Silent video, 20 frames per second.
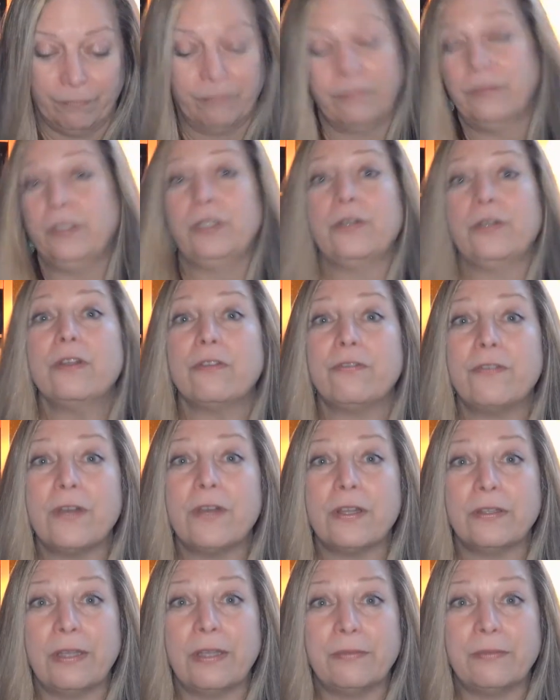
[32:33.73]
you're going to
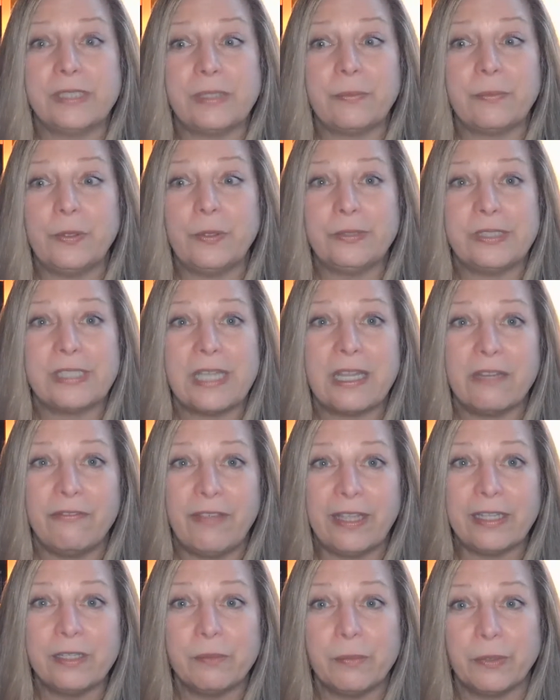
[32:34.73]
fall in love with someone who's not
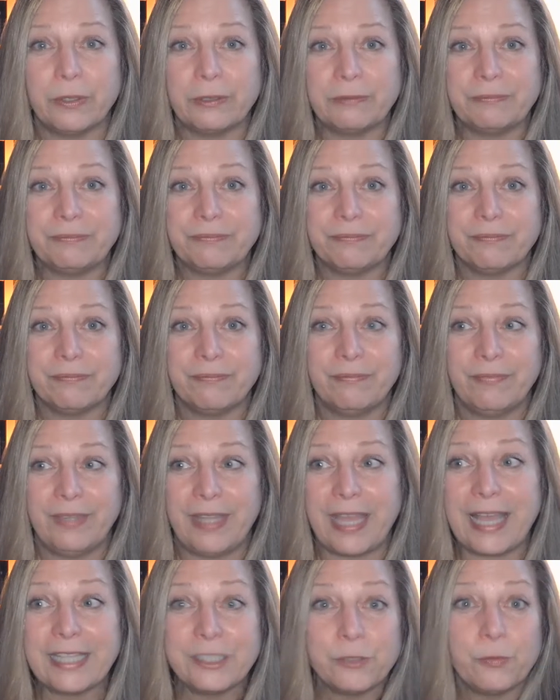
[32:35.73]
available.
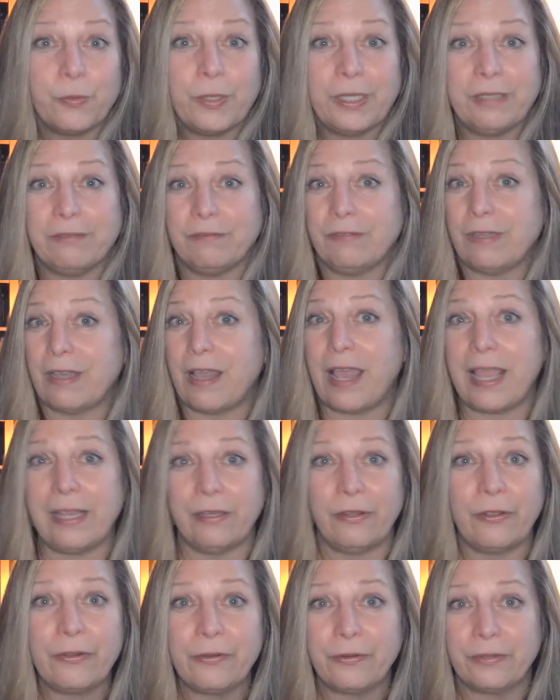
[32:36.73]
That's what I
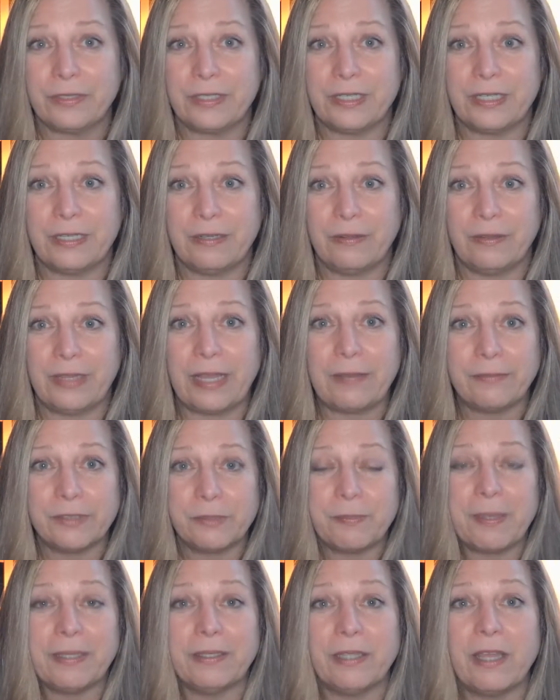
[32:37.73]
learned. That
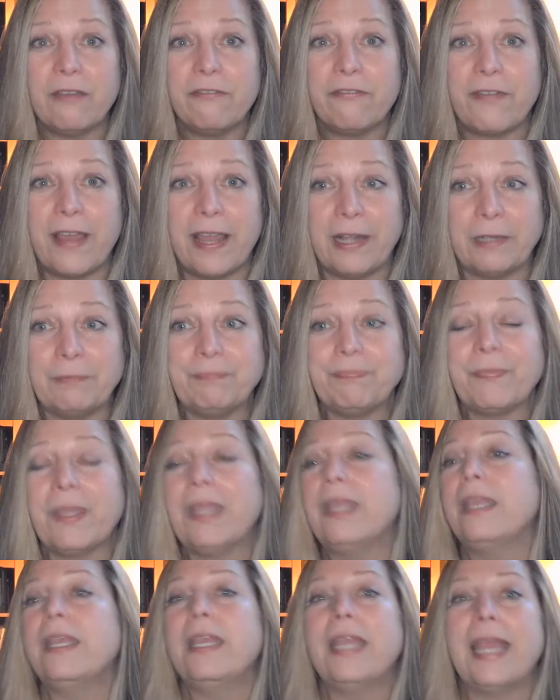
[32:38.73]
was my love file.
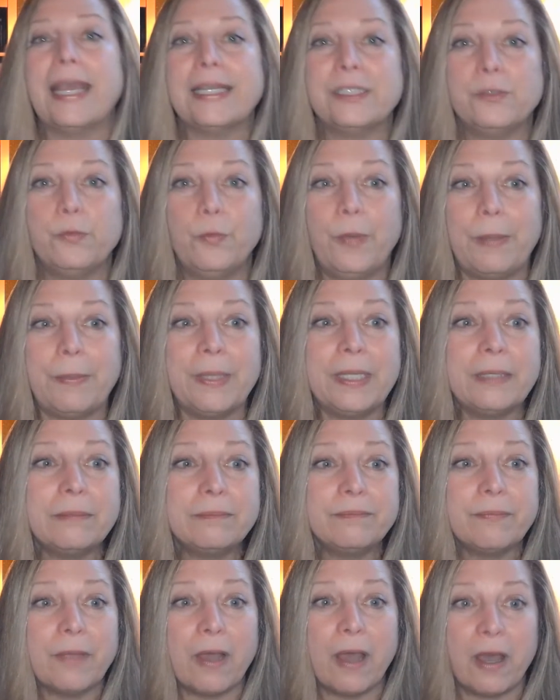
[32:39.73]
As
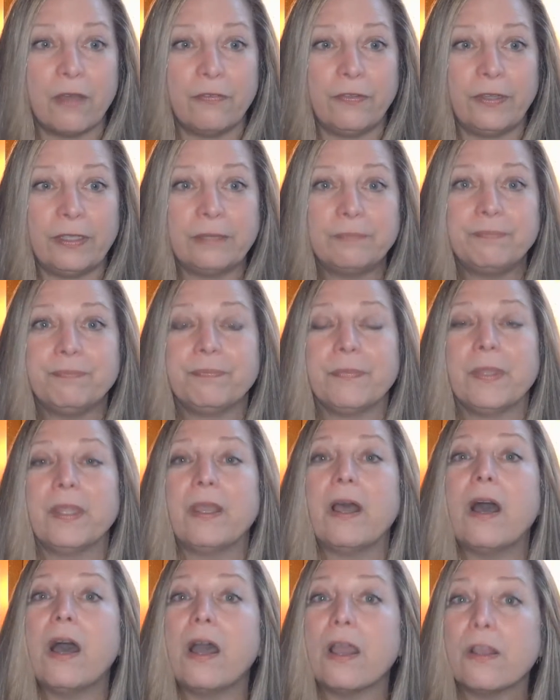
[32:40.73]
women, often
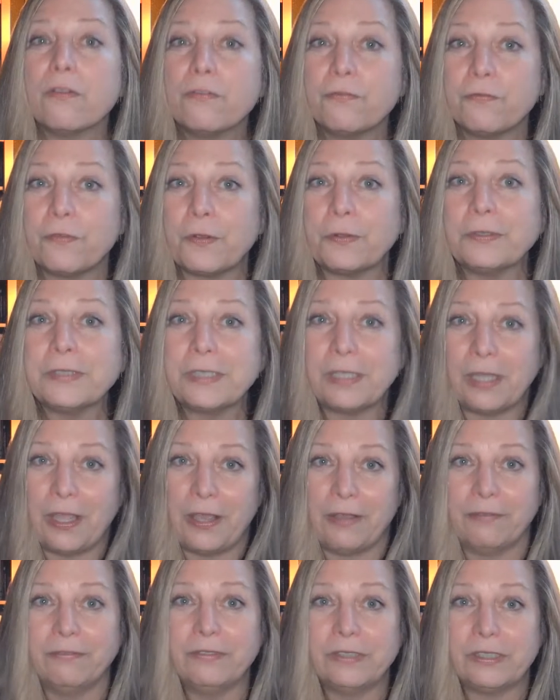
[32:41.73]
our first
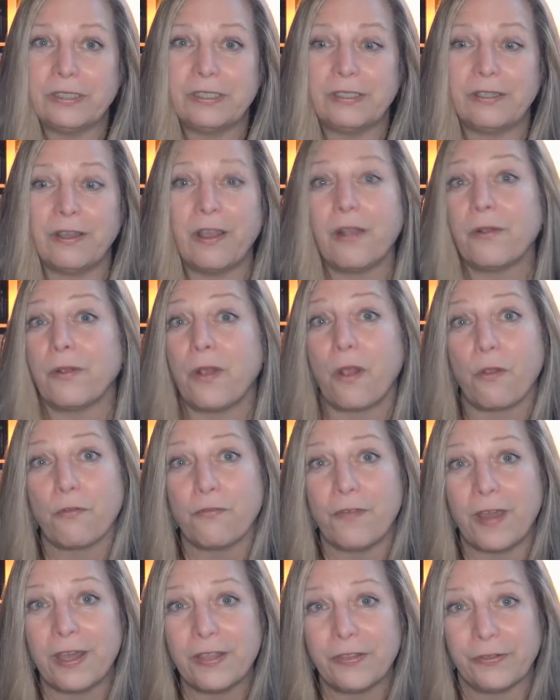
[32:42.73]
loves are our
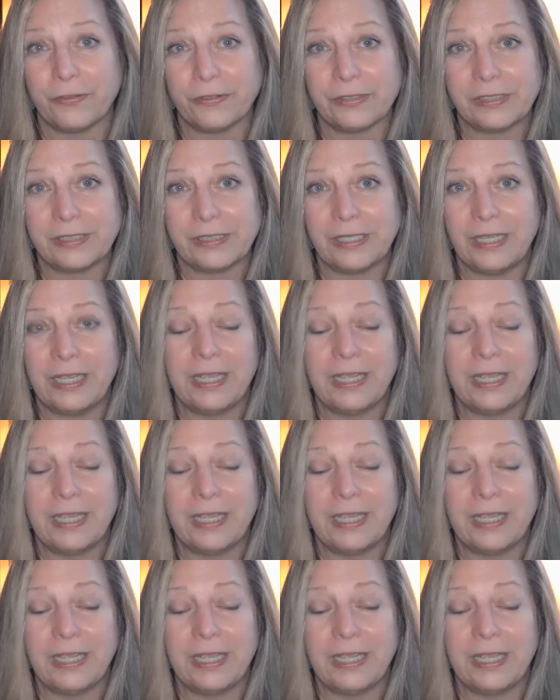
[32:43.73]
fathers.